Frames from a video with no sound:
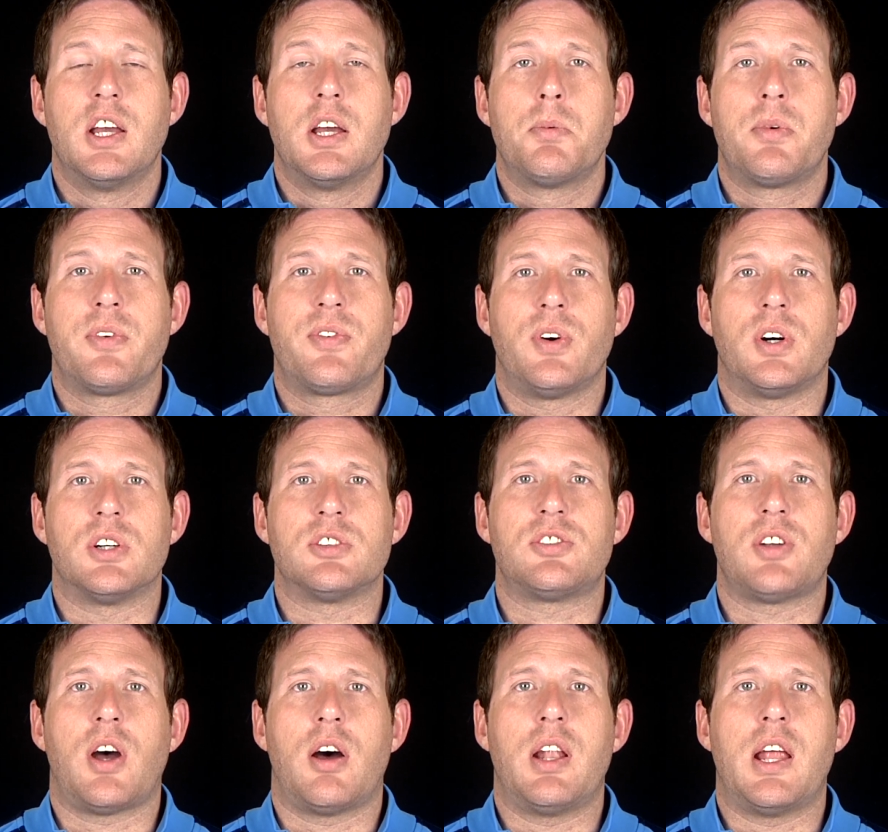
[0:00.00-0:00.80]
Before I
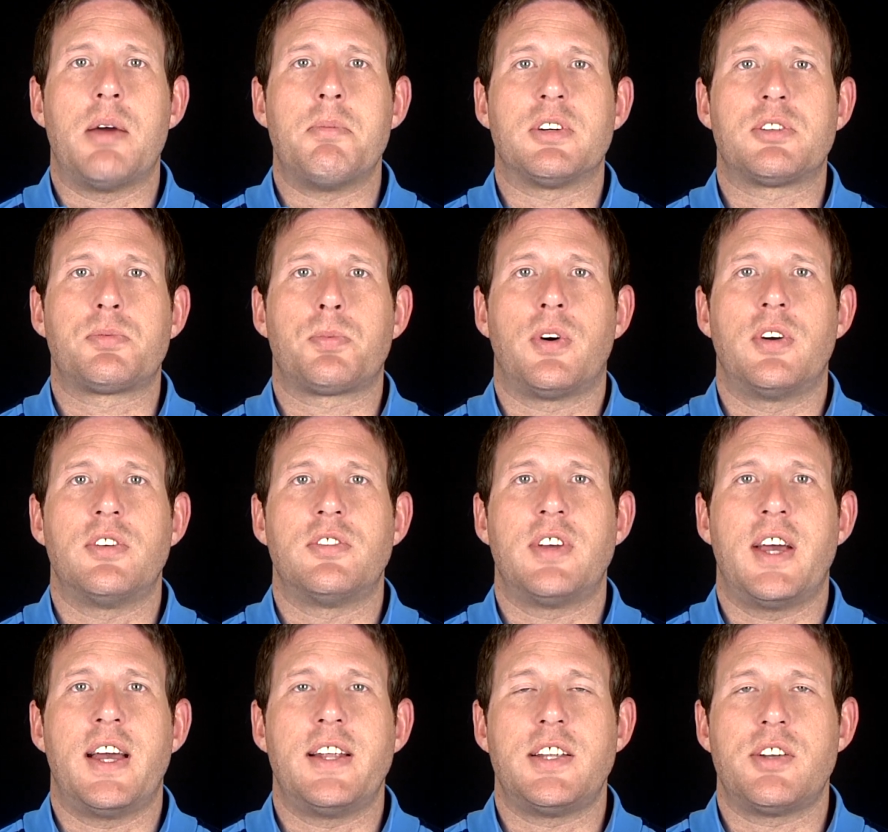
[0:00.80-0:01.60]
start, I must
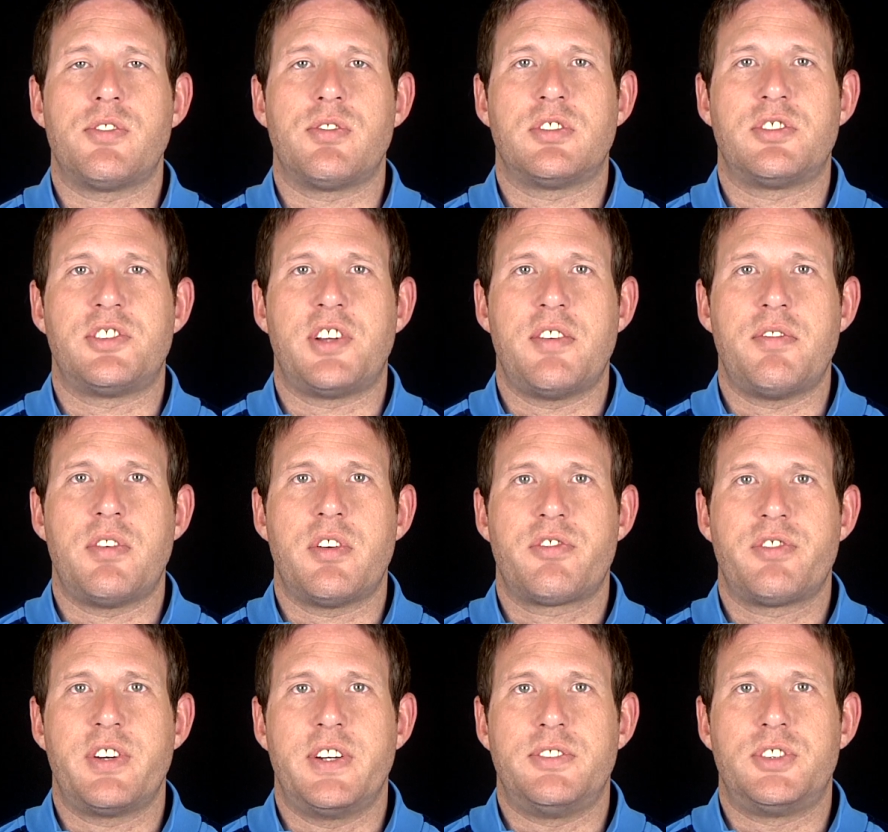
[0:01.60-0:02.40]
point out I did receive
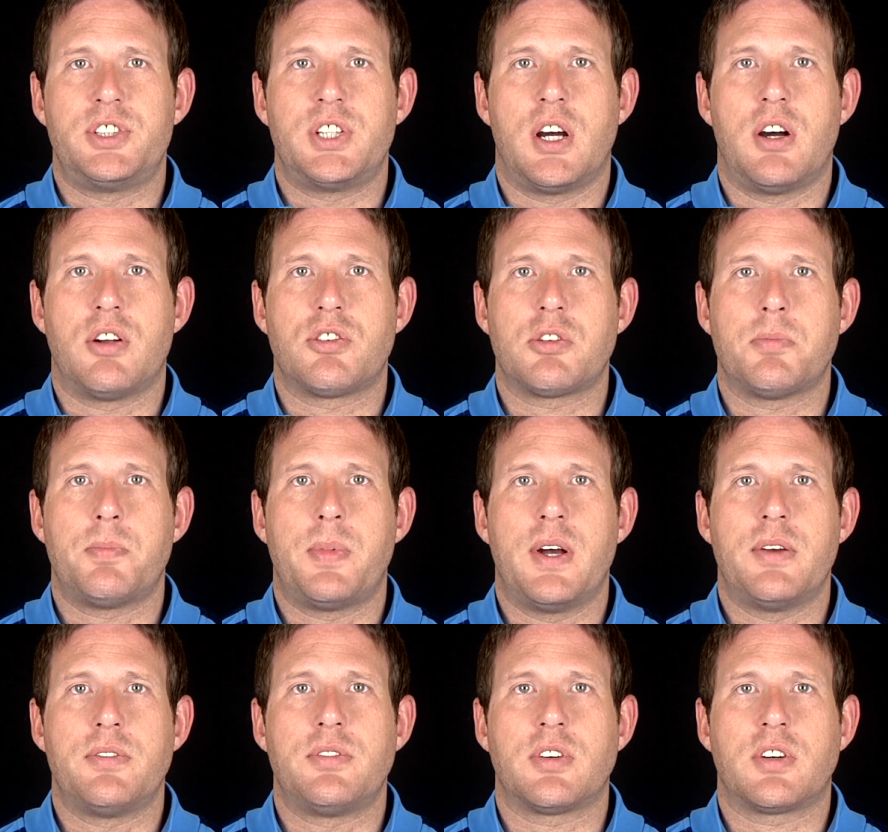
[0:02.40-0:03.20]
it free of charge for the
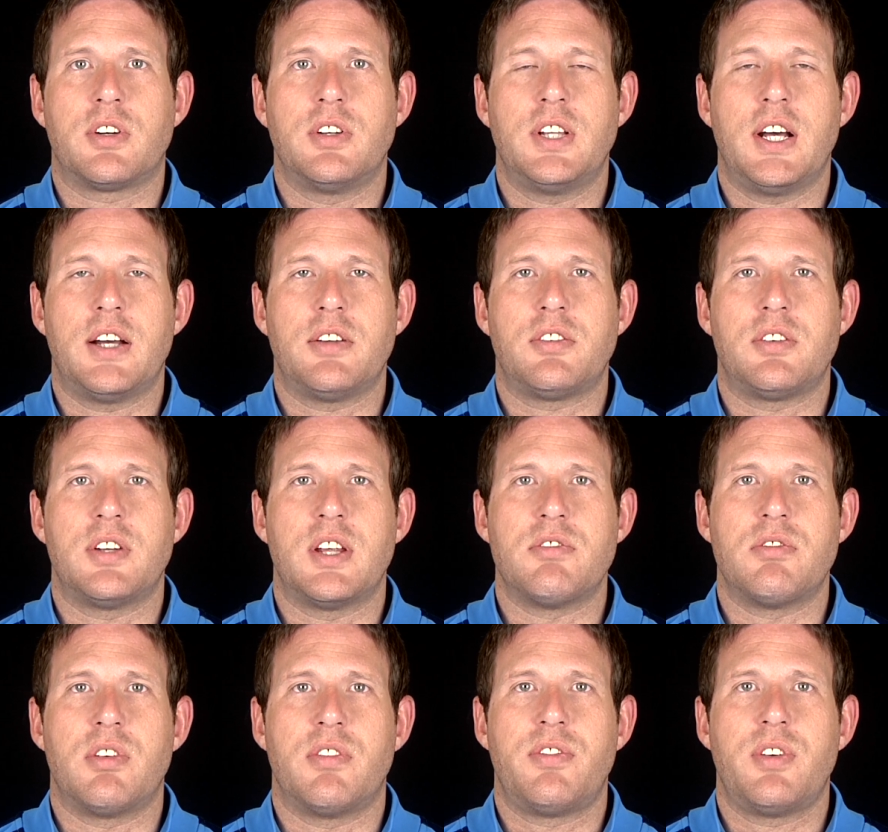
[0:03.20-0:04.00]
purpose of conducting
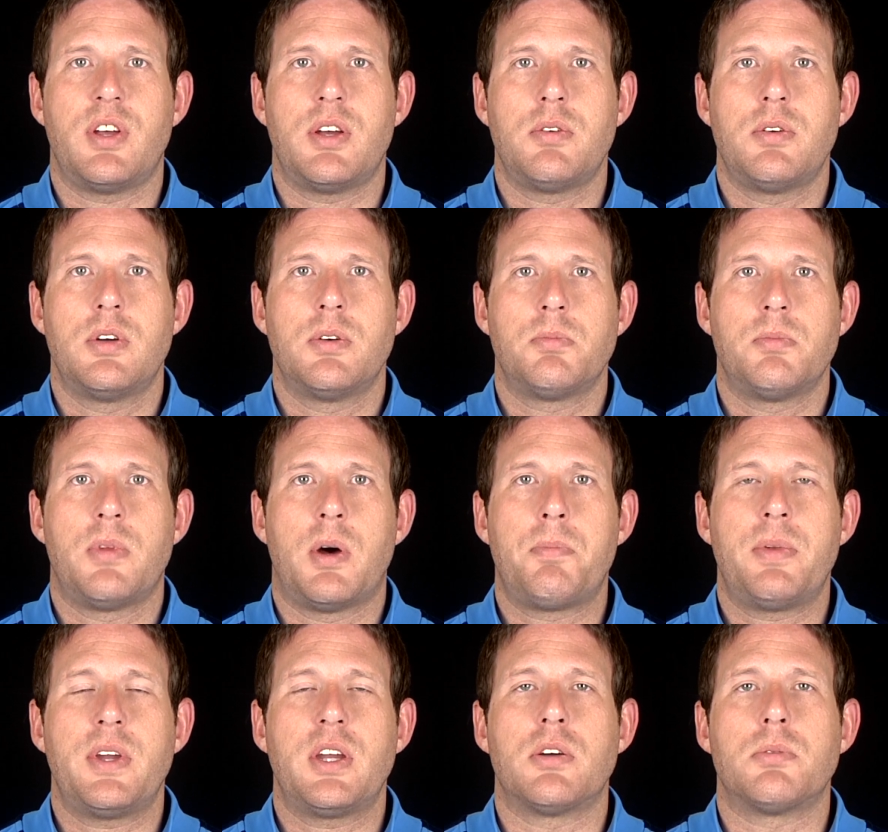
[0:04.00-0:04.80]
a review. My
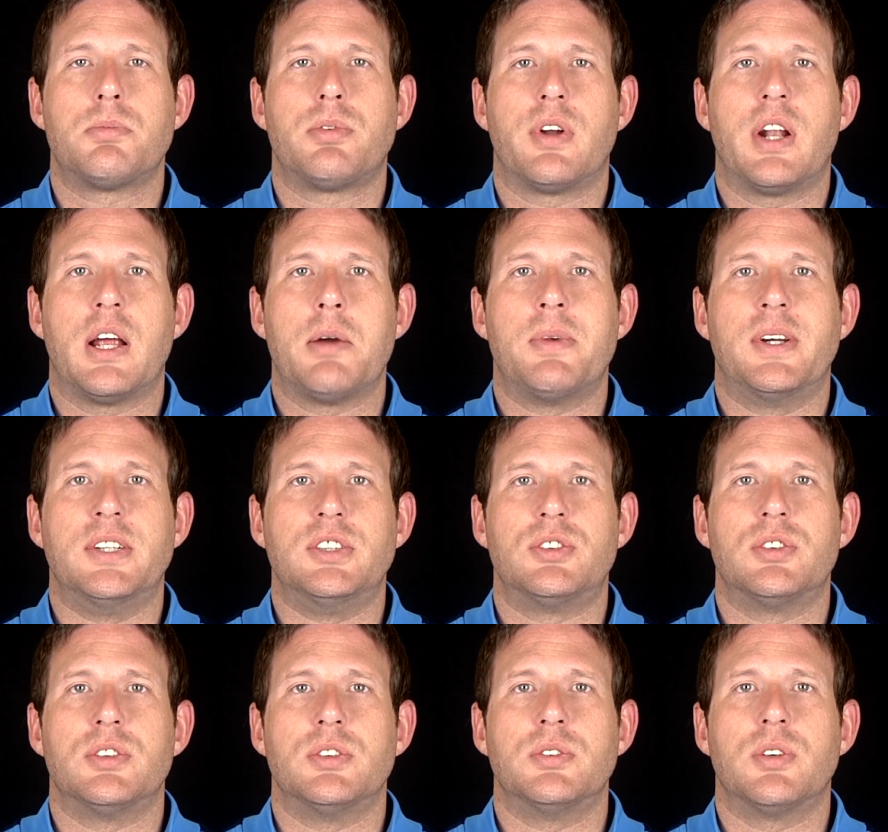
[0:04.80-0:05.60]
opinion of the product may be
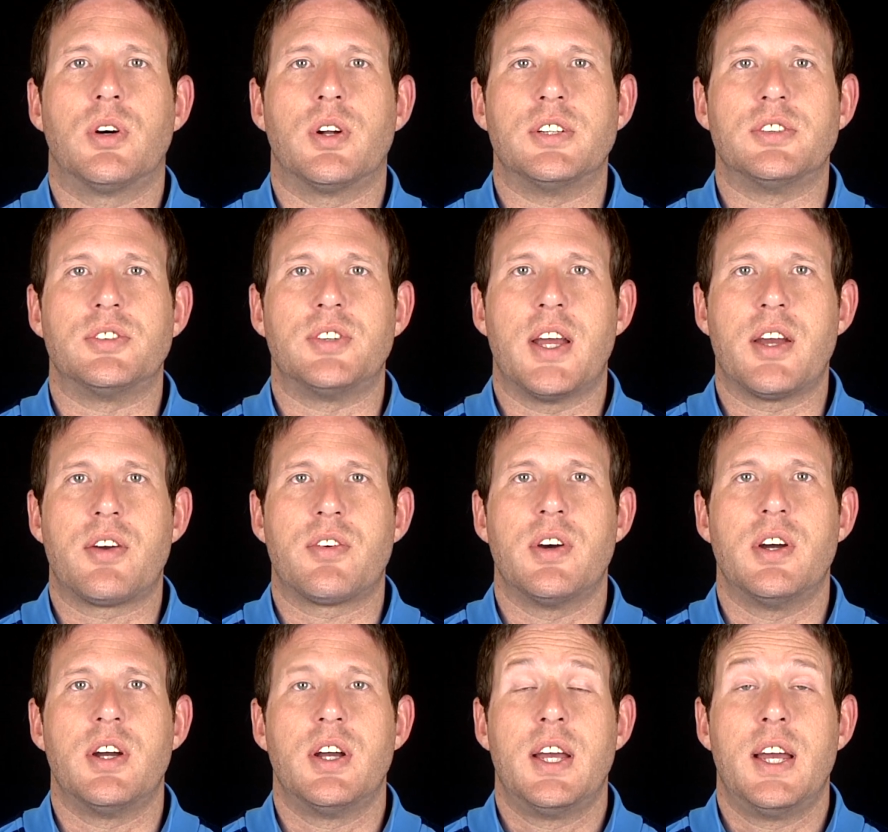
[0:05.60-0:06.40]
true, honest and
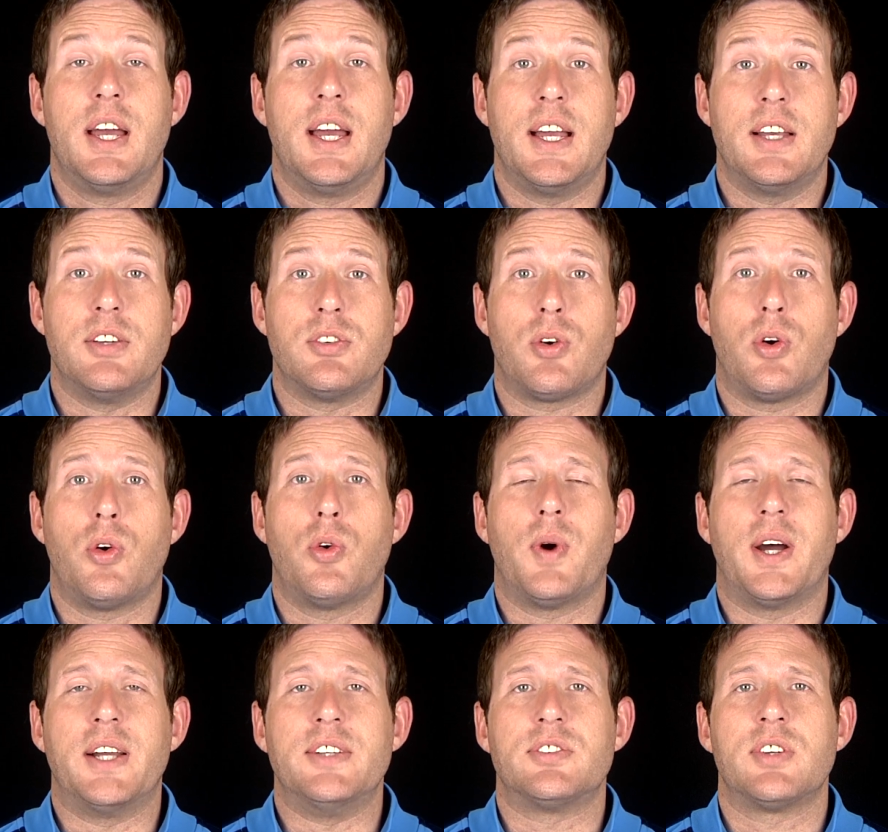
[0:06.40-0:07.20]
accurate, as
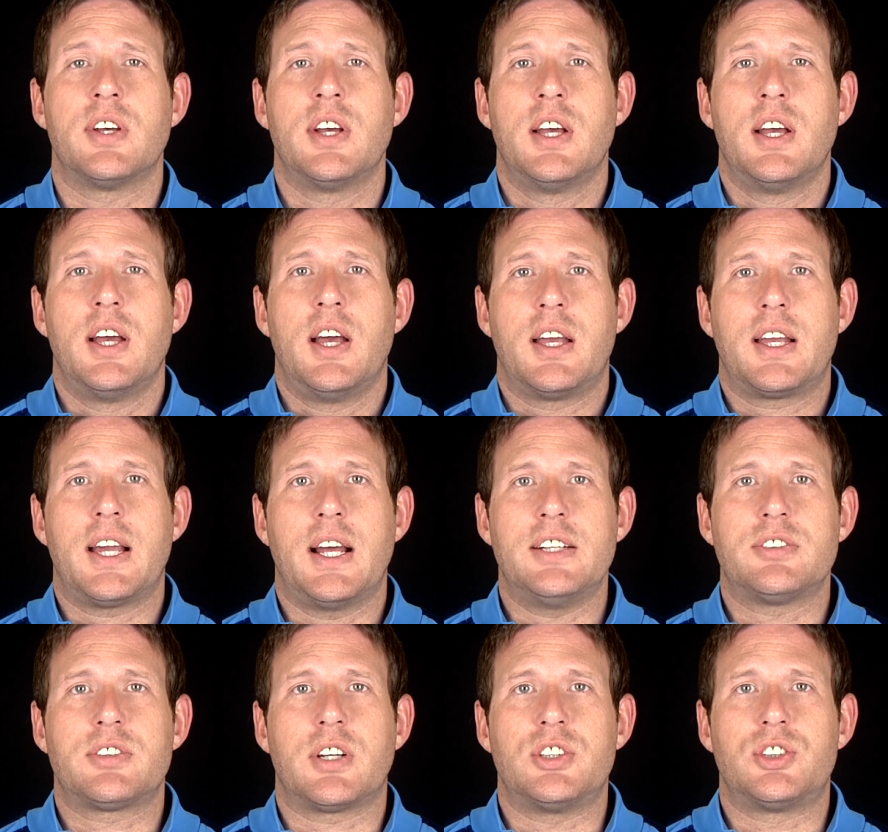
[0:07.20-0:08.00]
always. Okay,
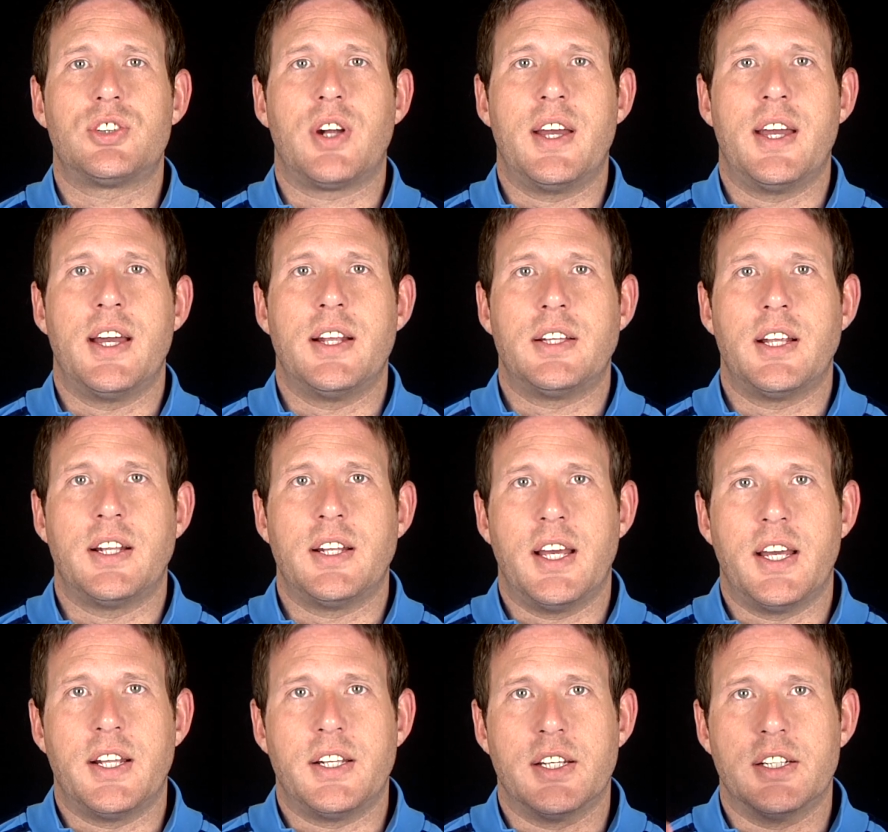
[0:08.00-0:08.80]
let's go straight ahead then
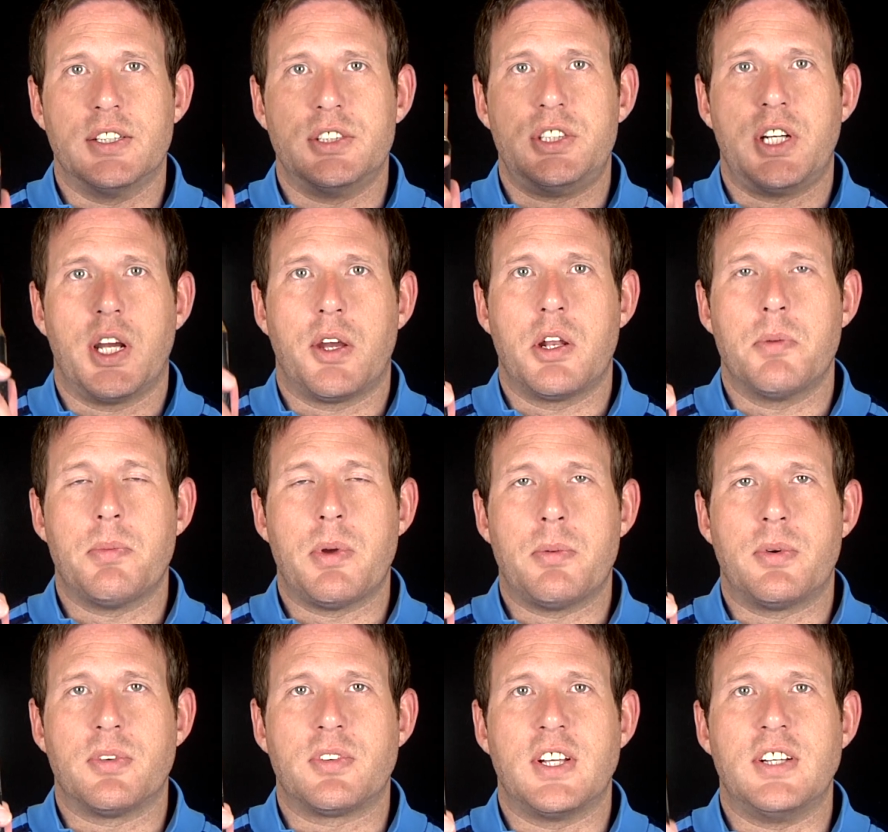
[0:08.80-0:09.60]
and show you in a bit
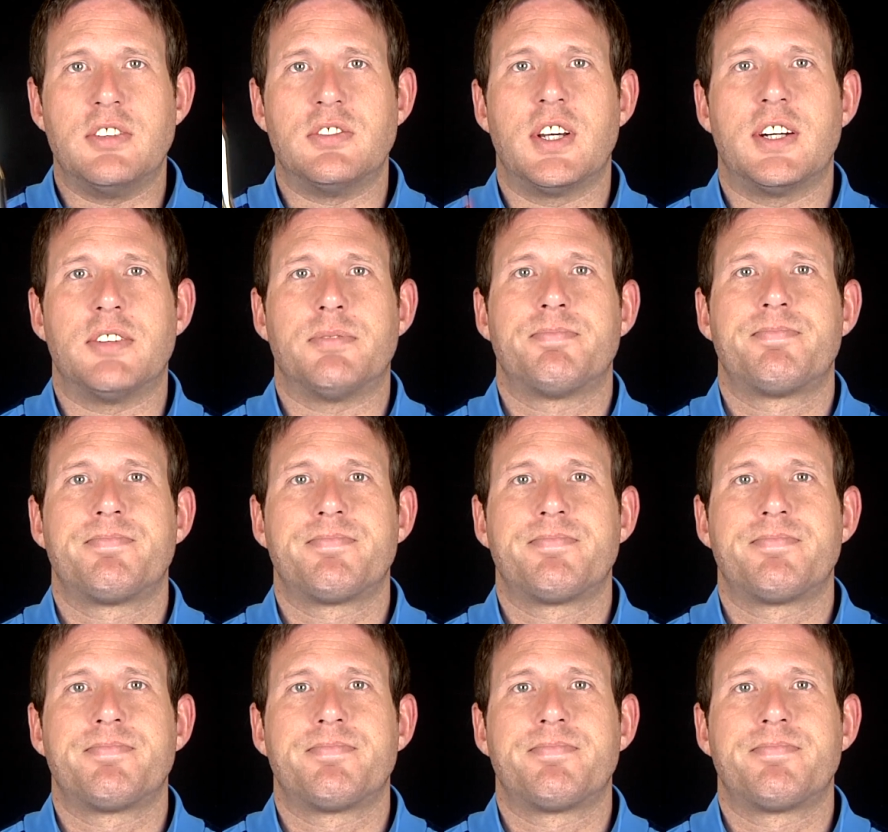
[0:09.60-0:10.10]
more detail.